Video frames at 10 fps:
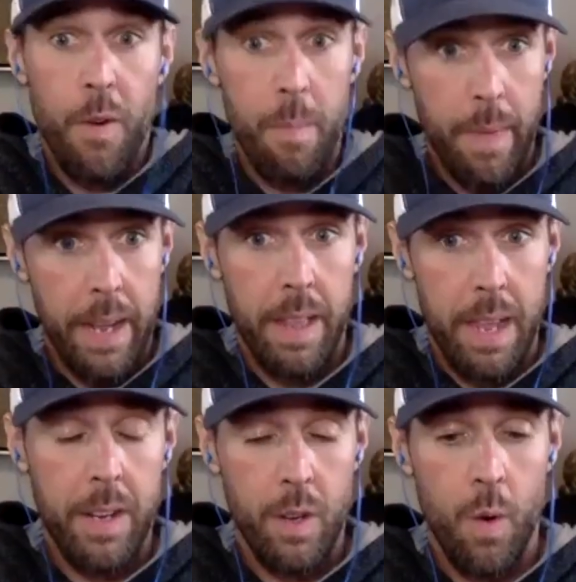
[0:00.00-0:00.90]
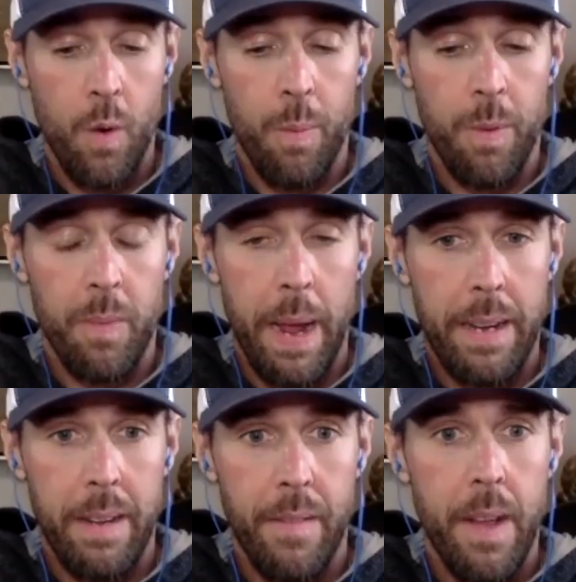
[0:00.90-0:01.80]
from like the internal
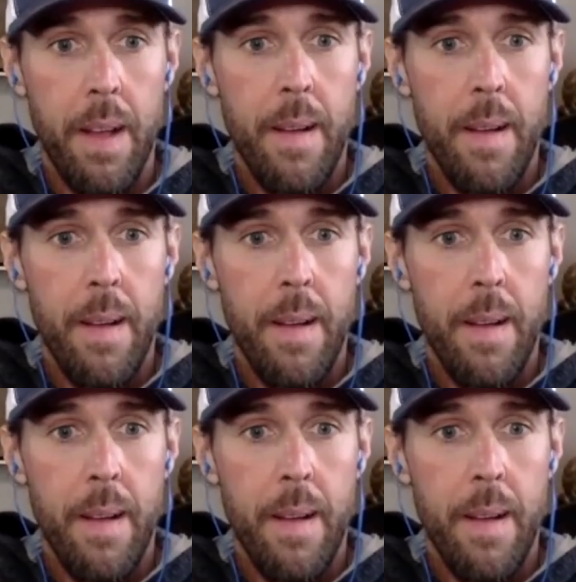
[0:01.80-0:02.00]
perspective